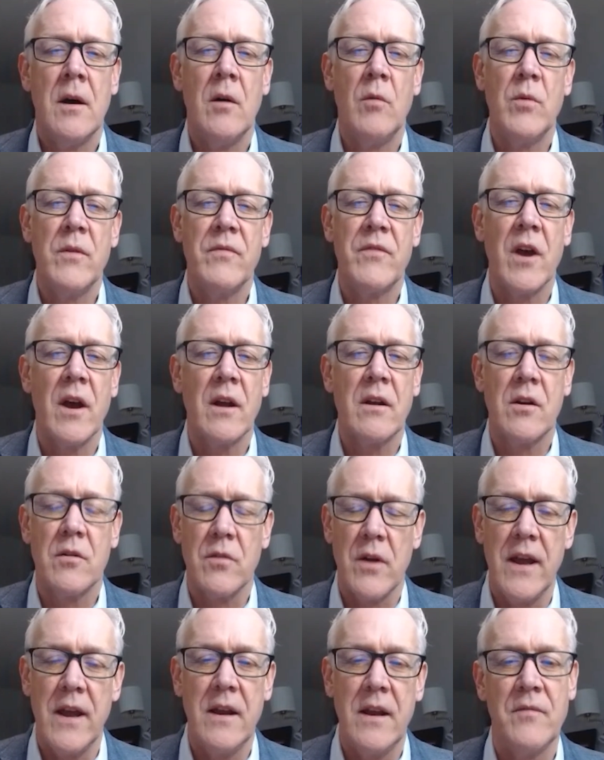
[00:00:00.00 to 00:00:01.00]
We've got
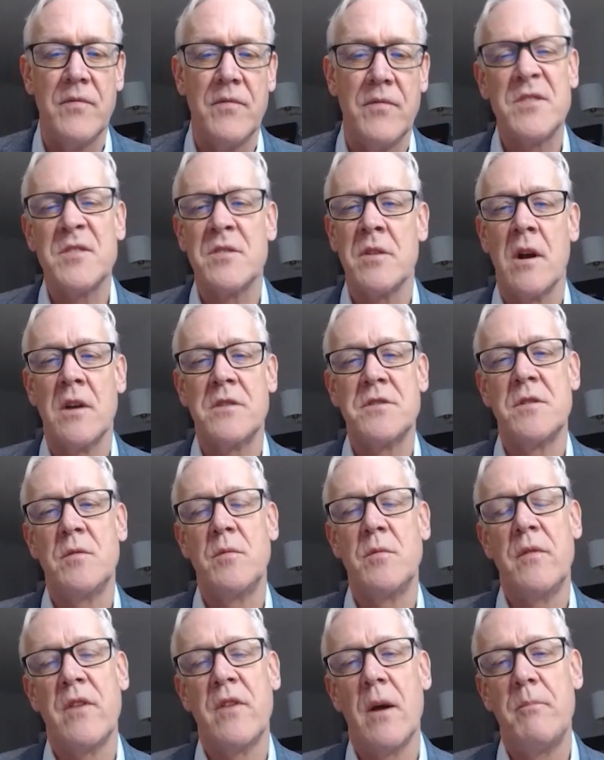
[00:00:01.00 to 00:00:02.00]
great
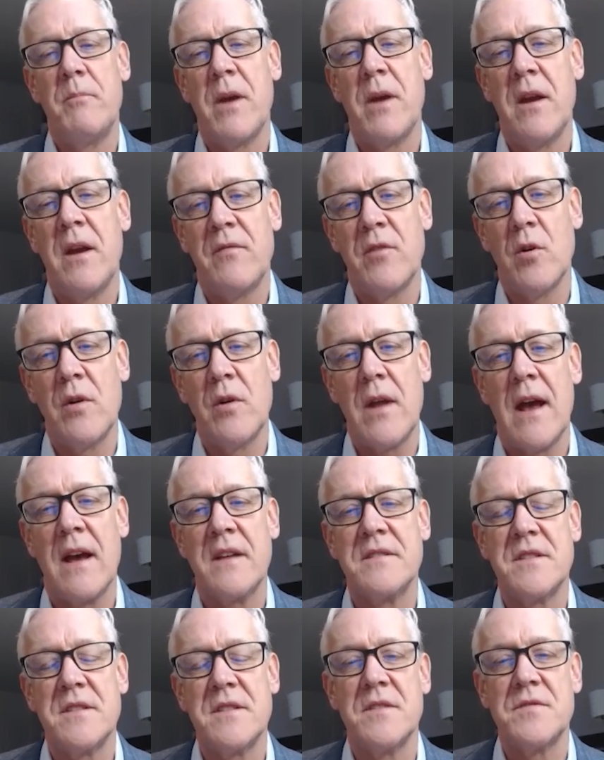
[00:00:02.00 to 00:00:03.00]
infrastructure. We've got paved road
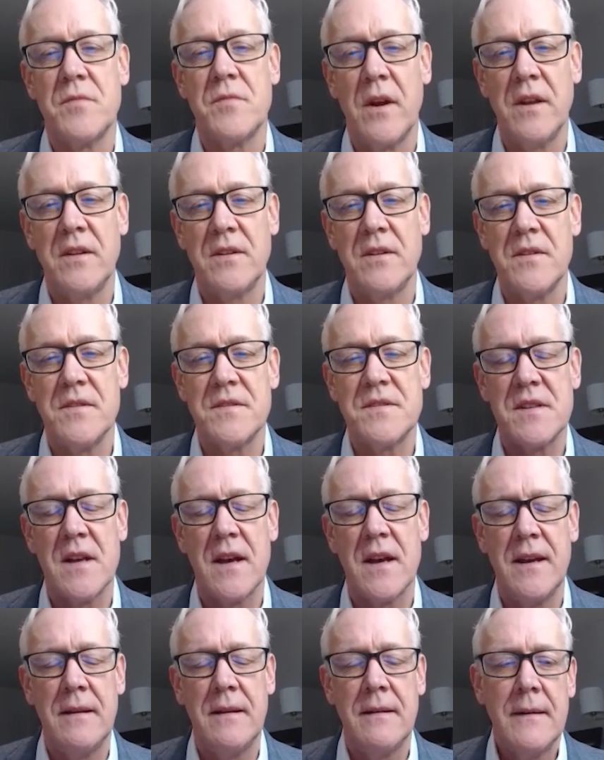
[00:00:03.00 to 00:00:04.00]
access right to the
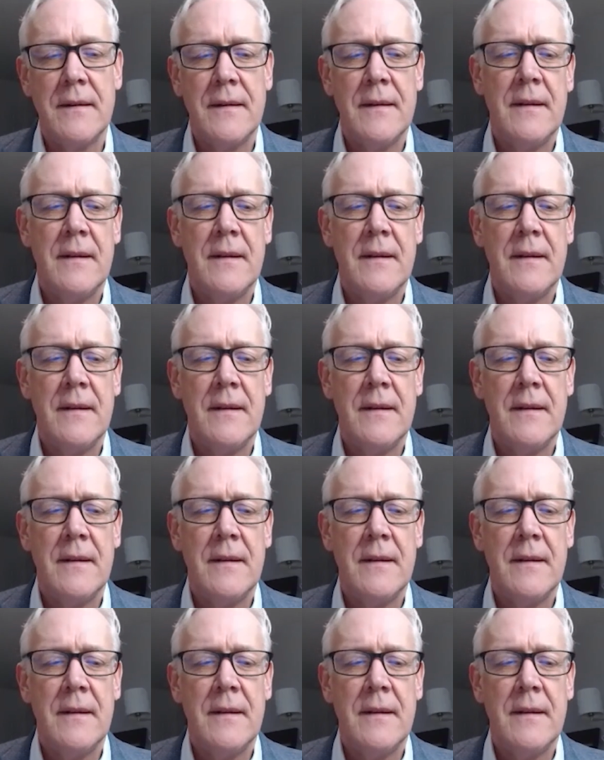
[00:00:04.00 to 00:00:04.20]
site.